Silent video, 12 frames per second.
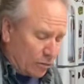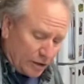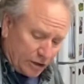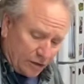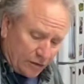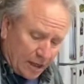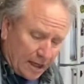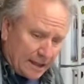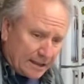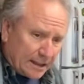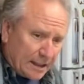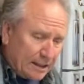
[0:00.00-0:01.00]
Once you've got
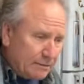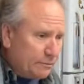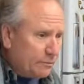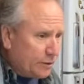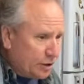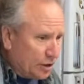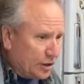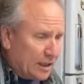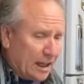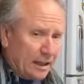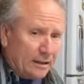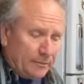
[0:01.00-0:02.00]
it done, you're
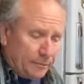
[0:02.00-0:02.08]
done.